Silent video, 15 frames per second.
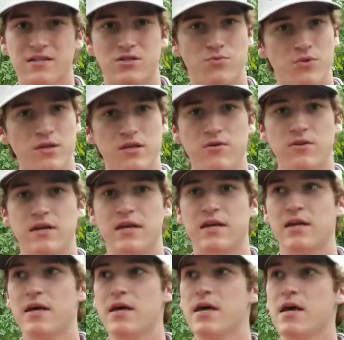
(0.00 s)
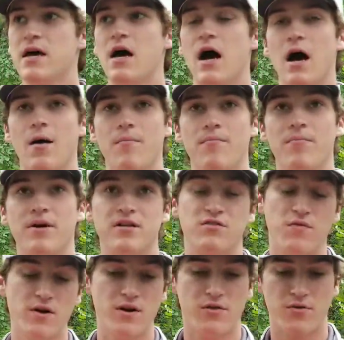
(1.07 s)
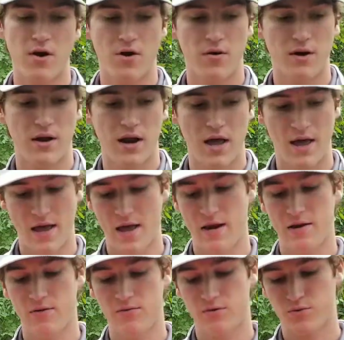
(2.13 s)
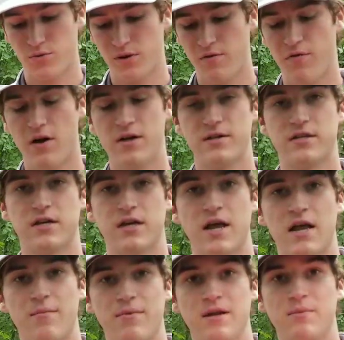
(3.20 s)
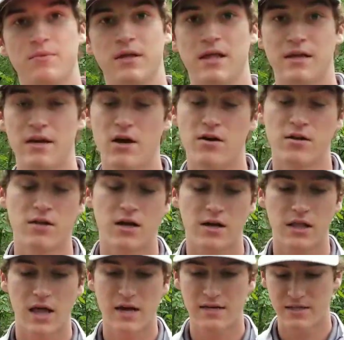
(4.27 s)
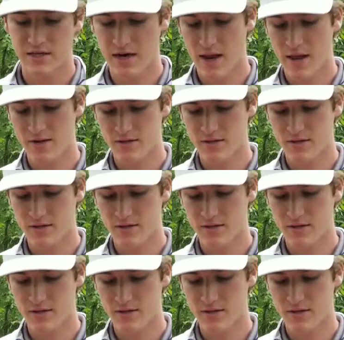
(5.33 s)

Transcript: It's really unique, but it's fun to throw, and it was really fun to kind of manipulate it on a lot of lines today.